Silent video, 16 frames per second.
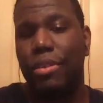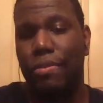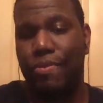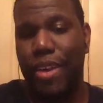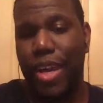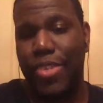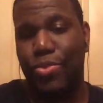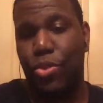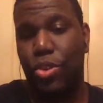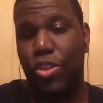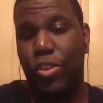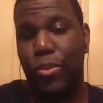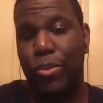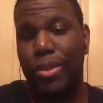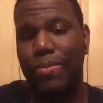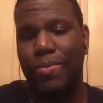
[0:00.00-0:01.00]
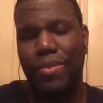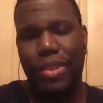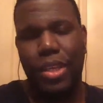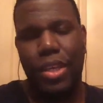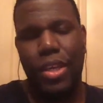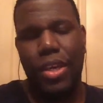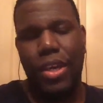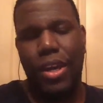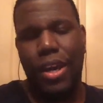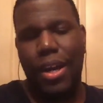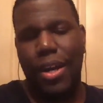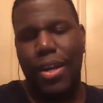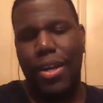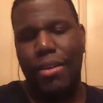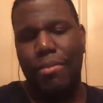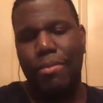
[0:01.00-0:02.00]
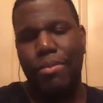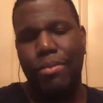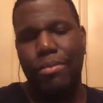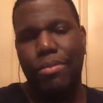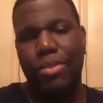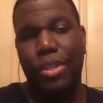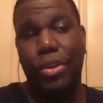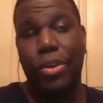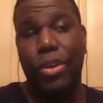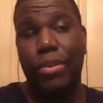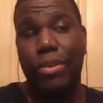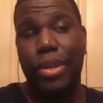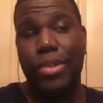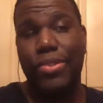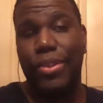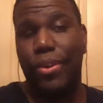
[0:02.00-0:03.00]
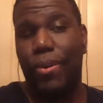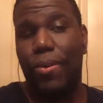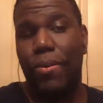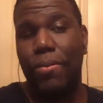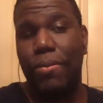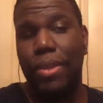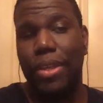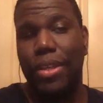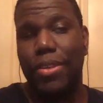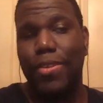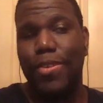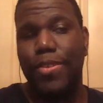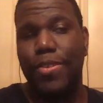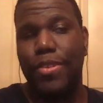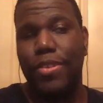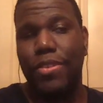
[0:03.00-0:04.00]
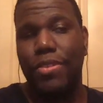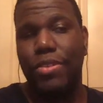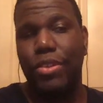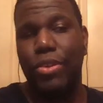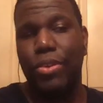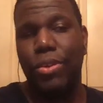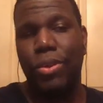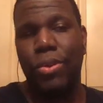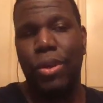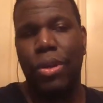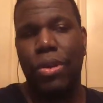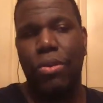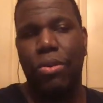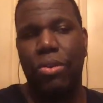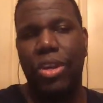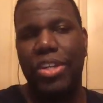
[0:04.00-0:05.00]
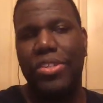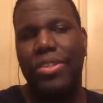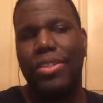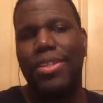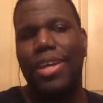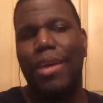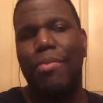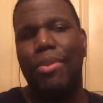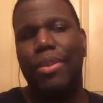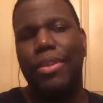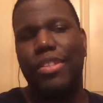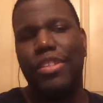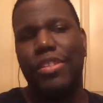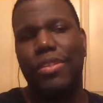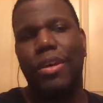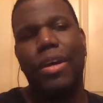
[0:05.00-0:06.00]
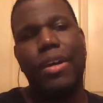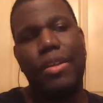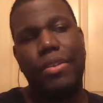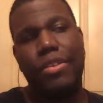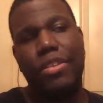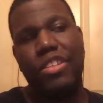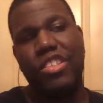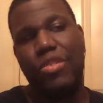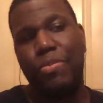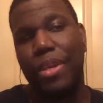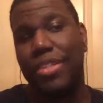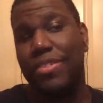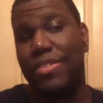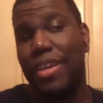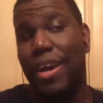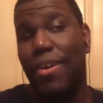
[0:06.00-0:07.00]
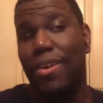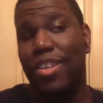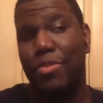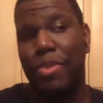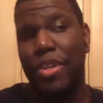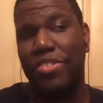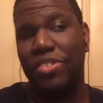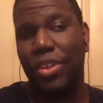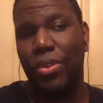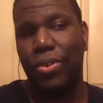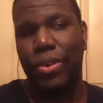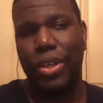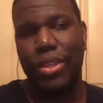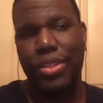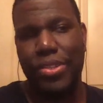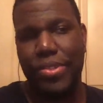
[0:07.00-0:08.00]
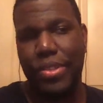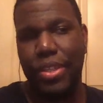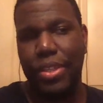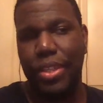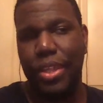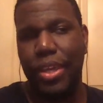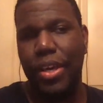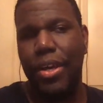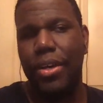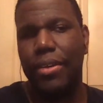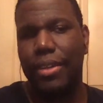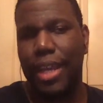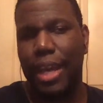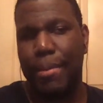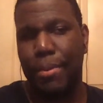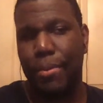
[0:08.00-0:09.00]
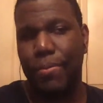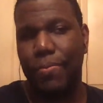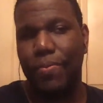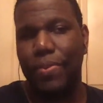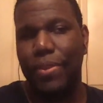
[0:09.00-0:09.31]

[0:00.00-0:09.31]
Fast forward a little bit. Tota, his goal is to reach the top of the space tower, Space Needle in the capital,